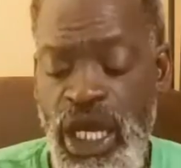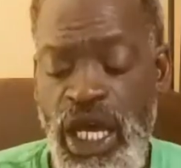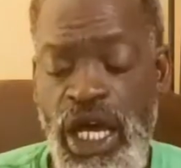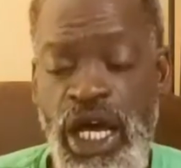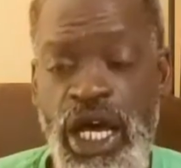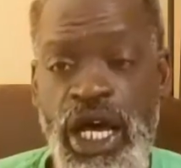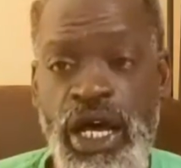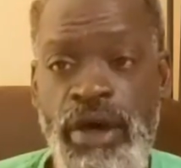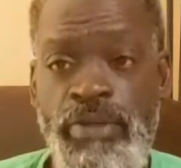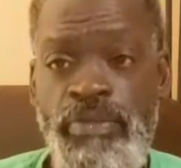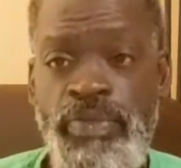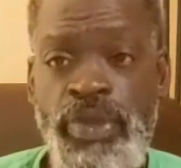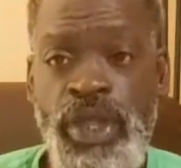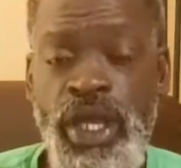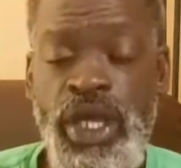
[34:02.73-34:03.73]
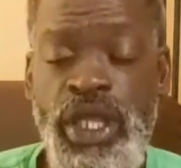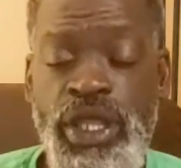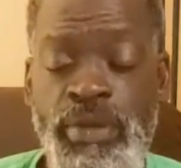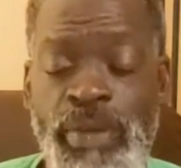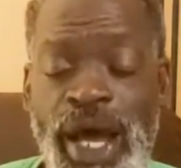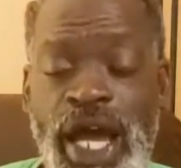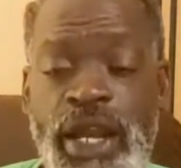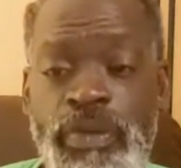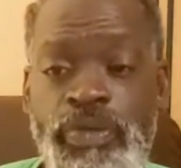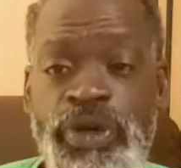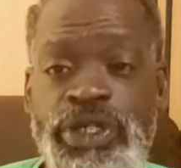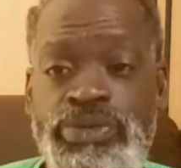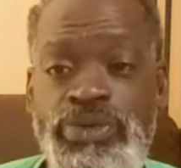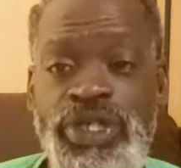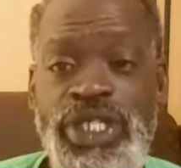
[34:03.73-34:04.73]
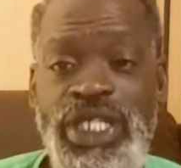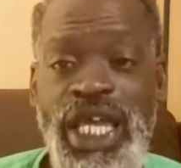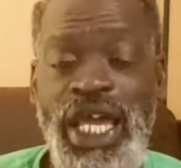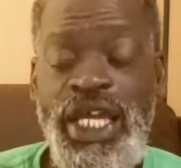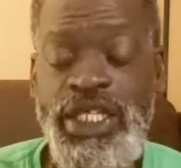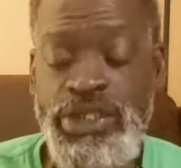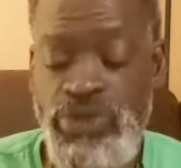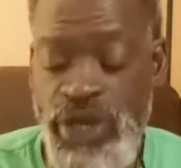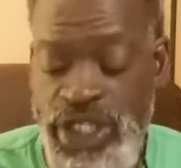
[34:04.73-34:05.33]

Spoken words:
The modern principle of the day is